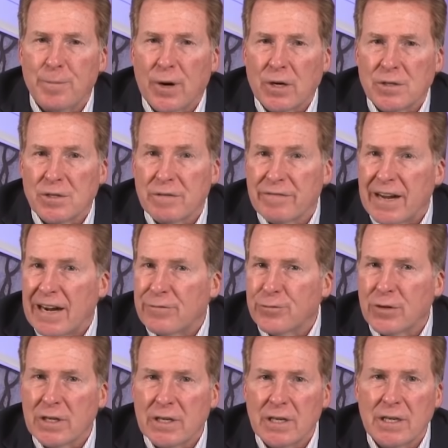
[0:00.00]
parts of
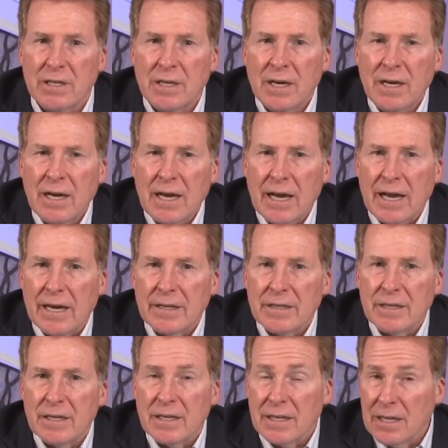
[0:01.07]
Africa
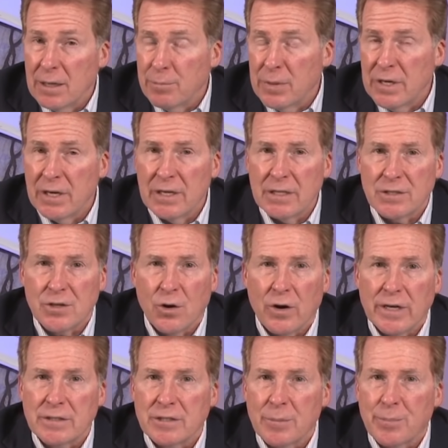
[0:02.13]
and Libya. It's
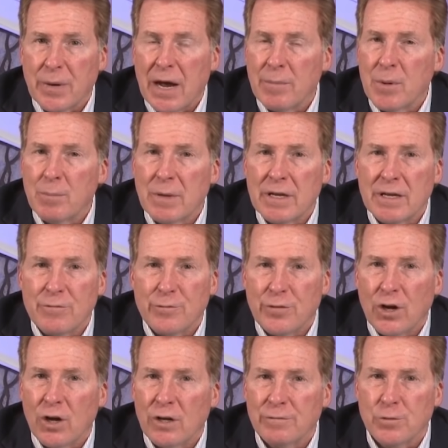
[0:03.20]
going to probably
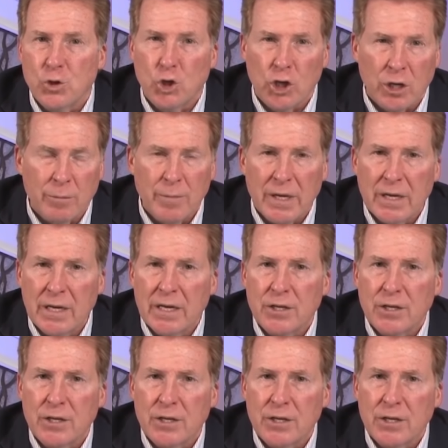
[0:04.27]
involve Germany.